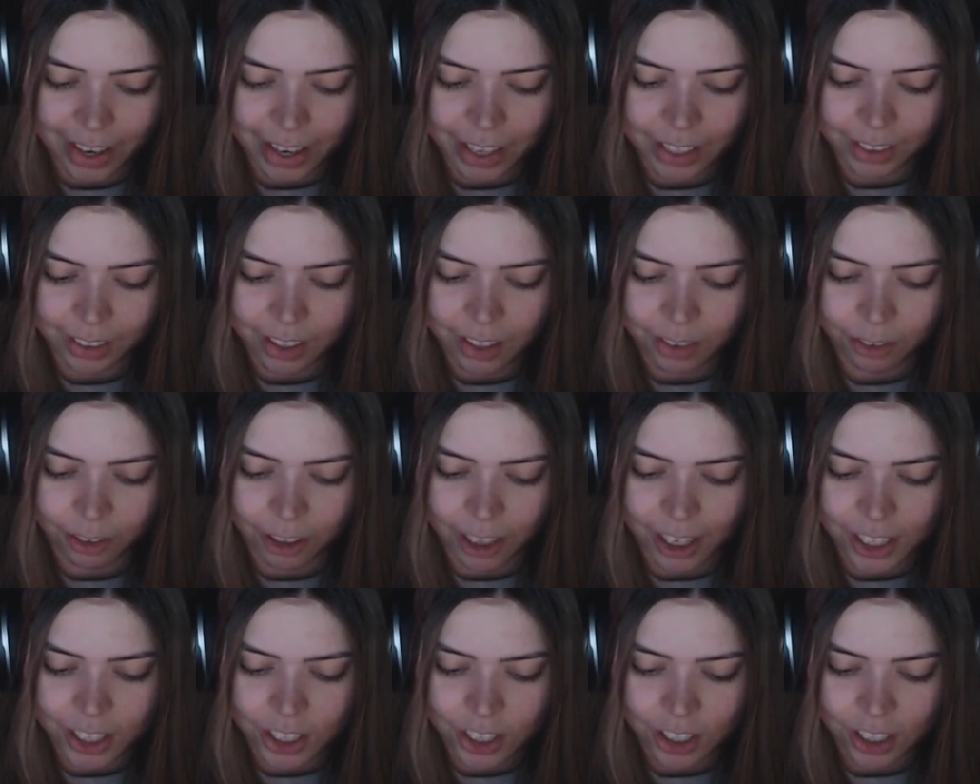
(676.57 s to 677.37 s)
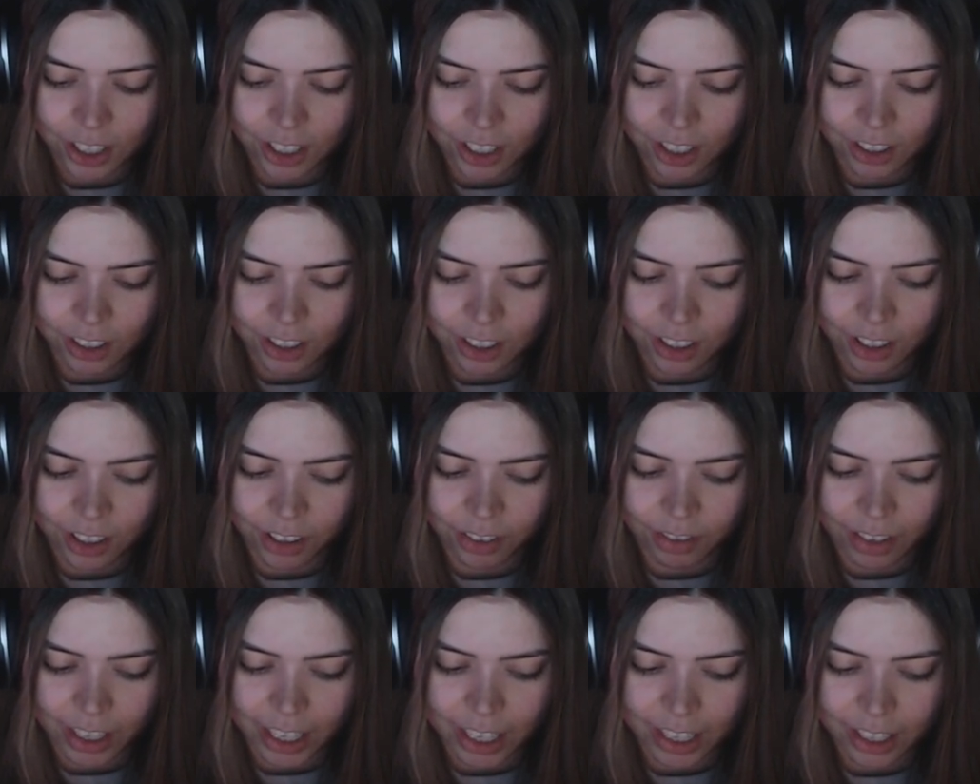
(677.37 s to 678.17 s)
I love watching you, and
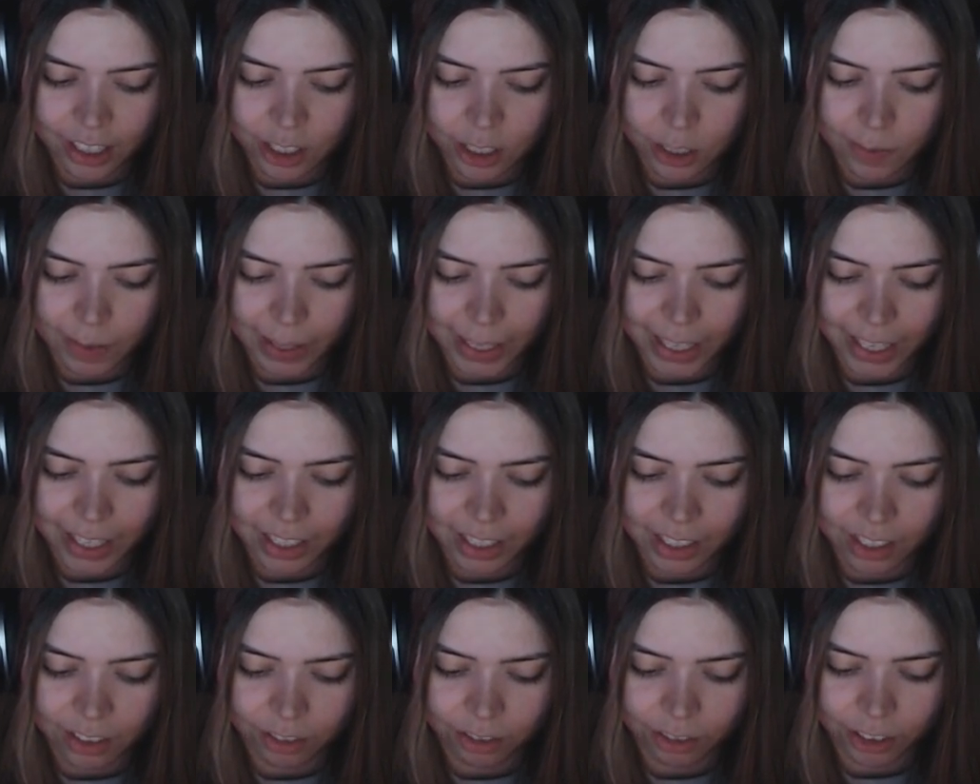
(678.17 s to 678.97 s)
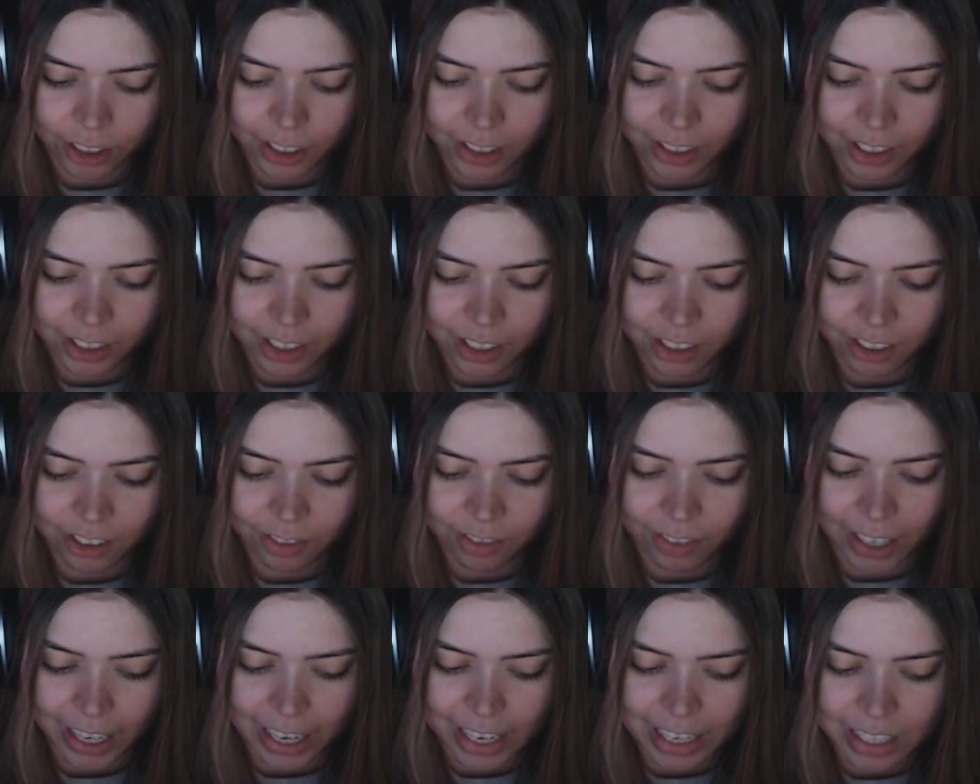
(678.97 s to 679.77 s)
you're very inspiring and give really good
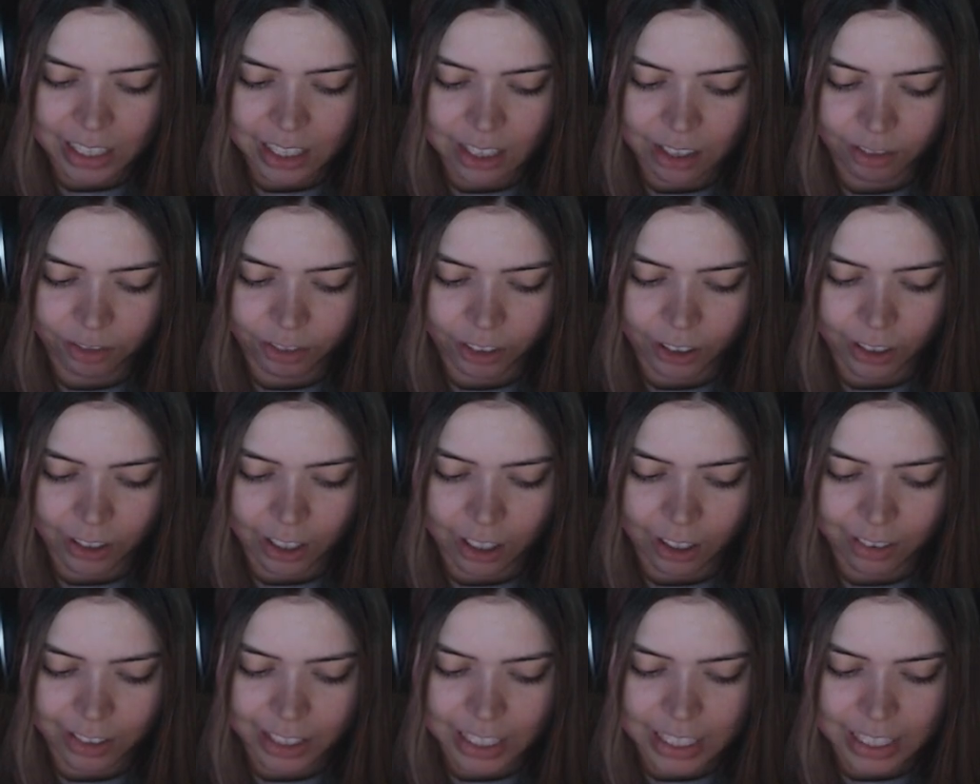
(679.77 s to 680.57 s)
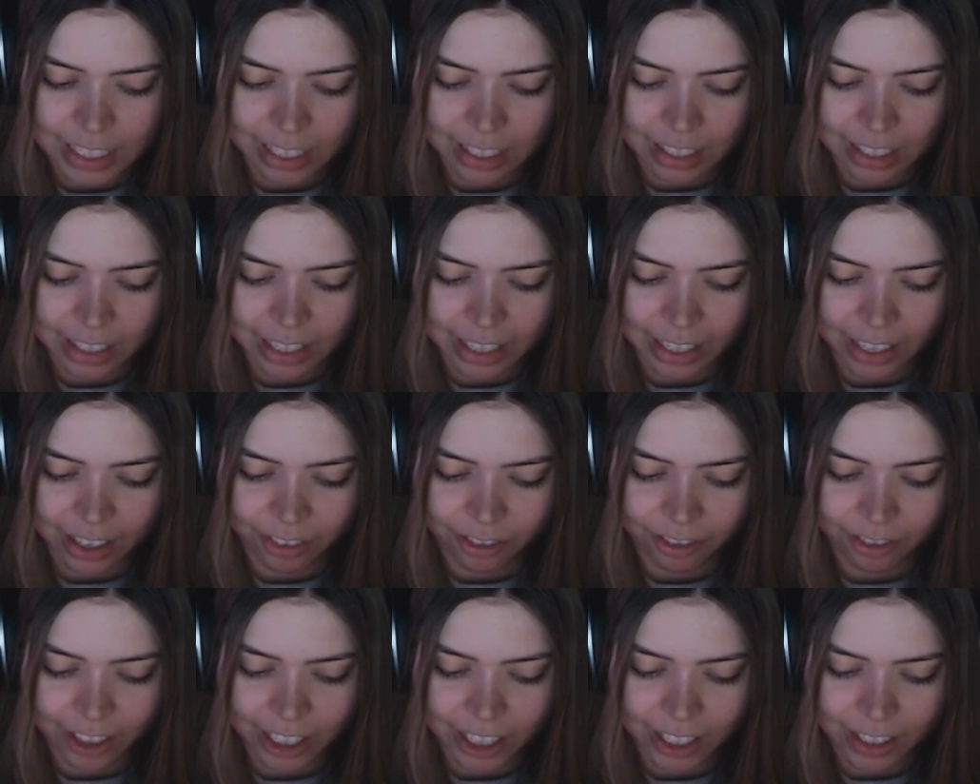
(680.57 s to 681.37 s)
advice, and for always taking care
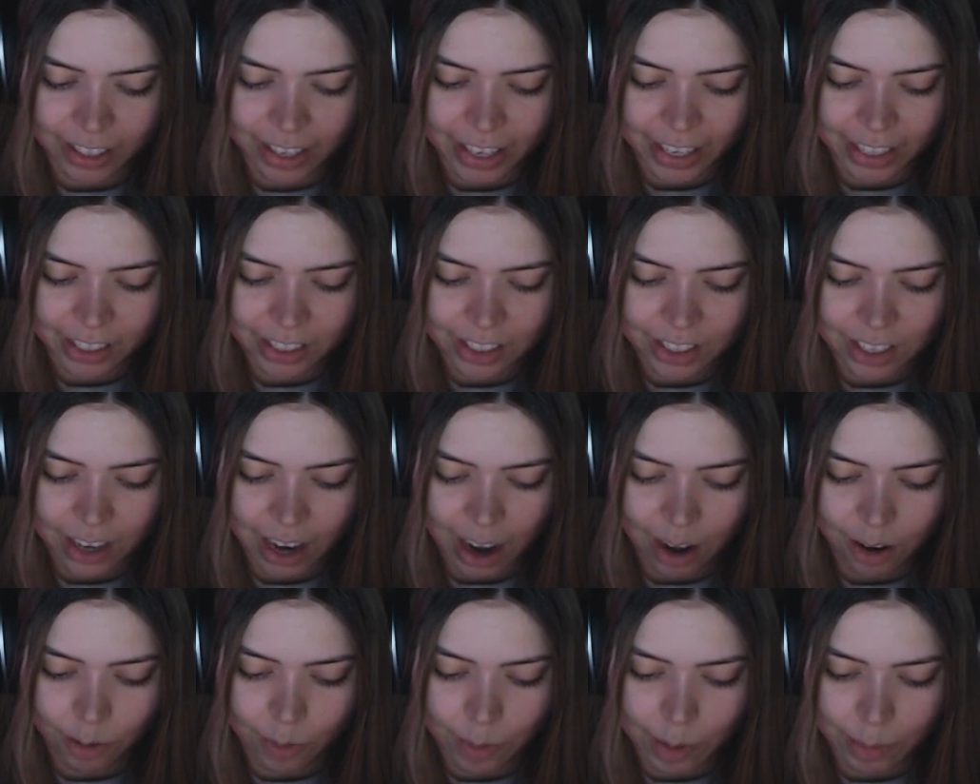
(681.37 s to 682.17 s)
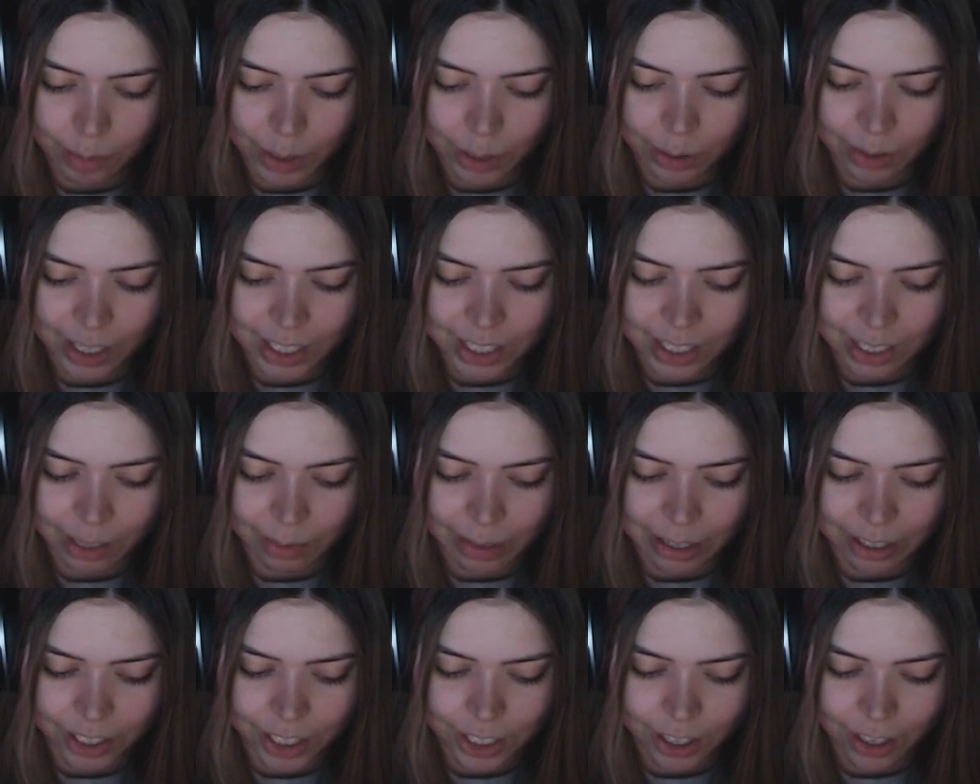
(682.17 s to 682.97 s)
of Felix. I remember one time
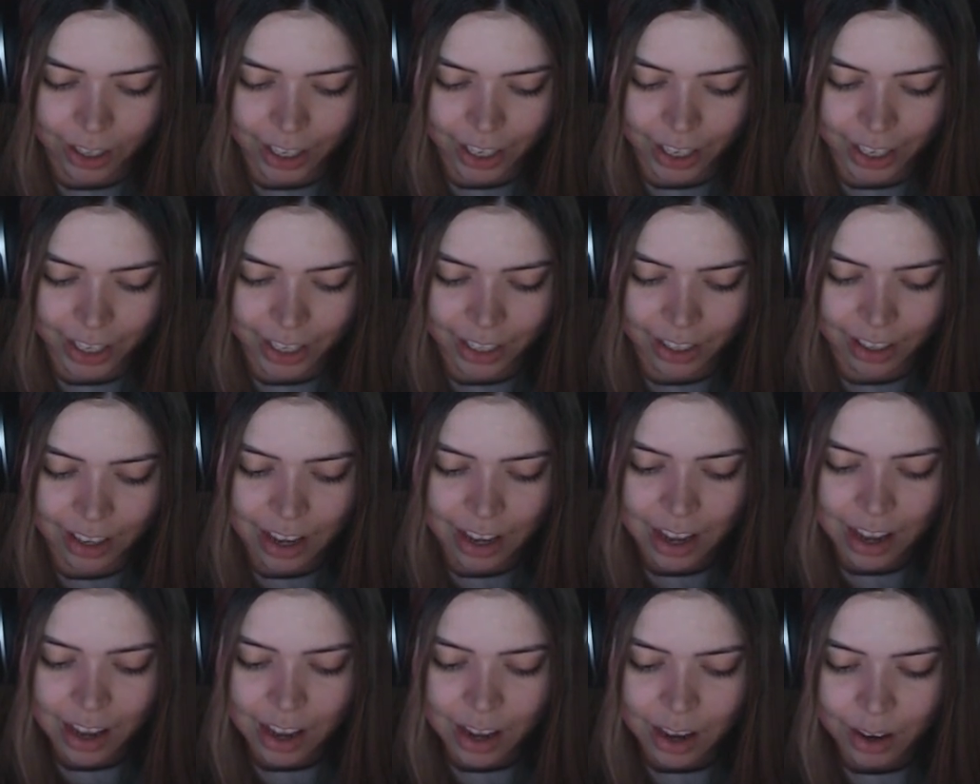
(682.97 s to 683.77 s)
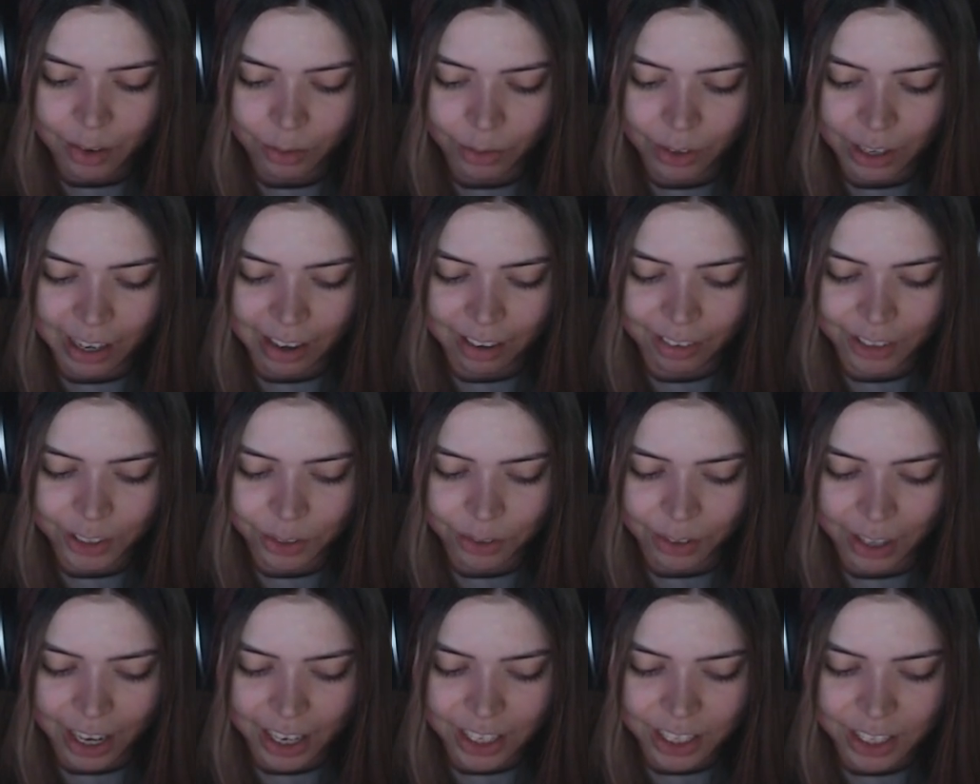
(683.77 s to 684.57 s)
I was crying when I was
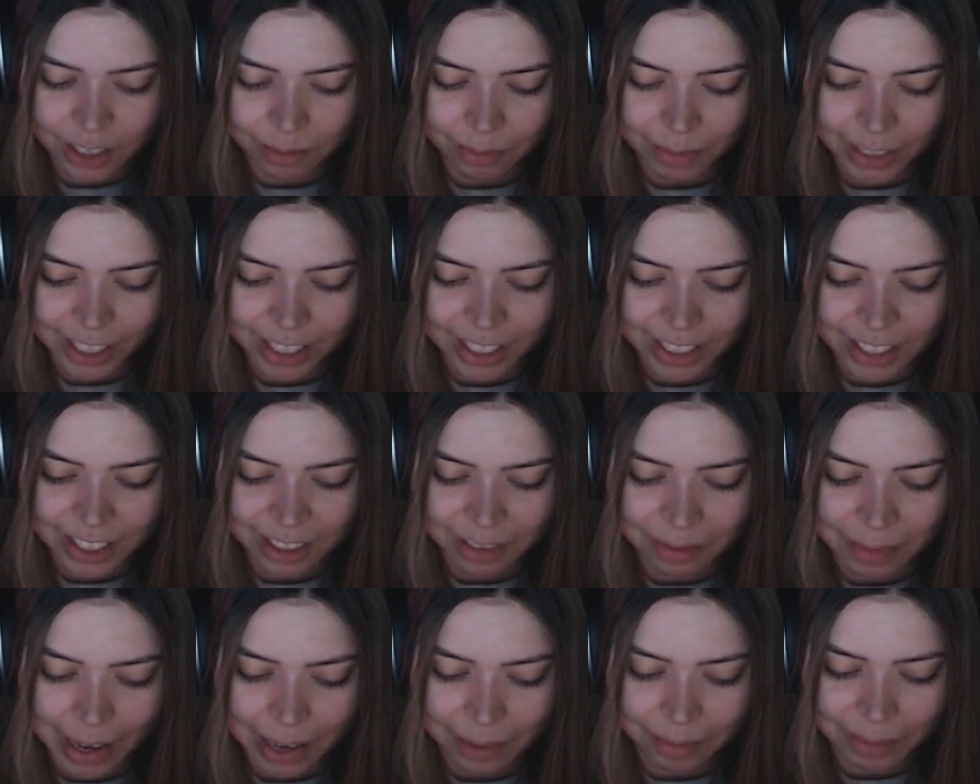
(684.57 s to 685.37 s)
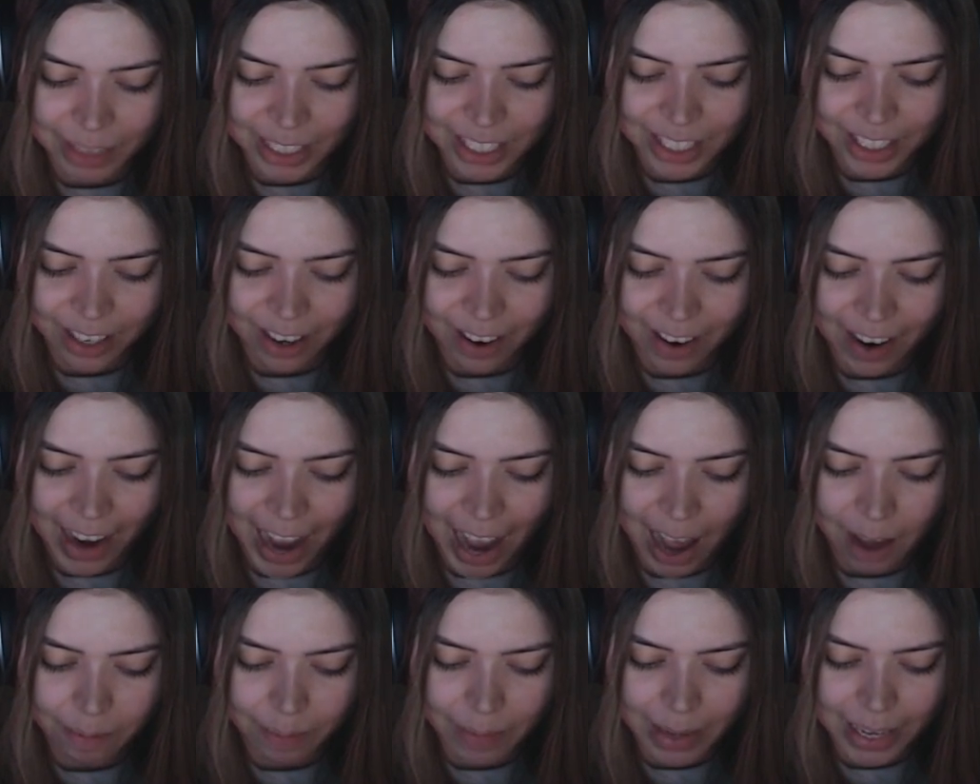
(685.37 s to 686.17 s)
watching because you made me so
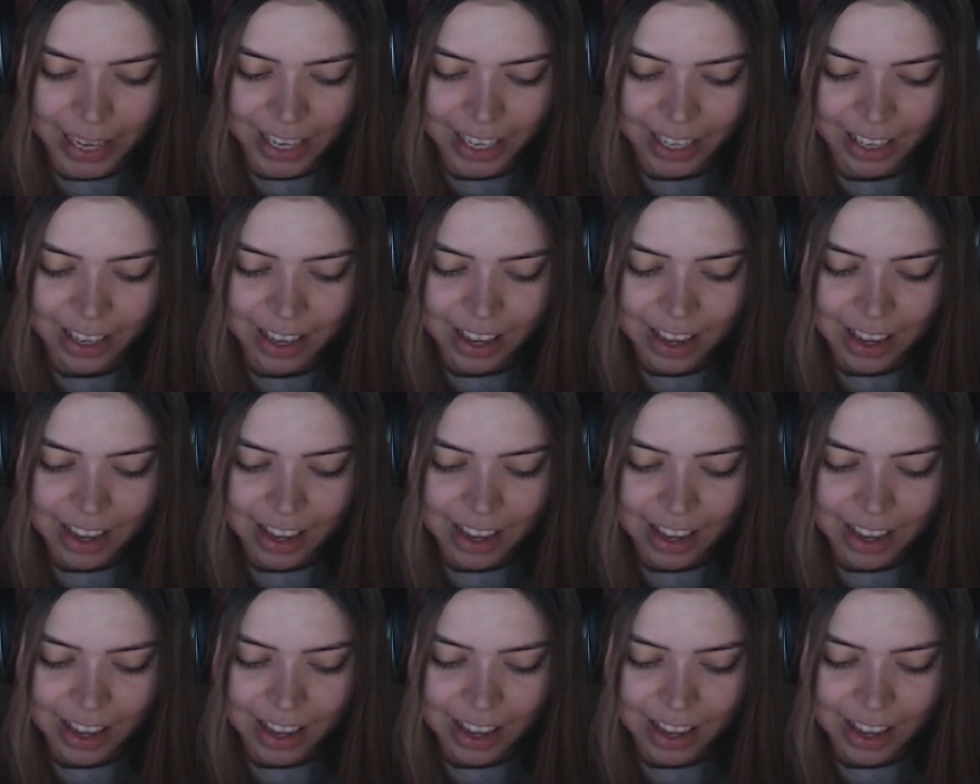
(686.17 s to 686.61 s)
happy.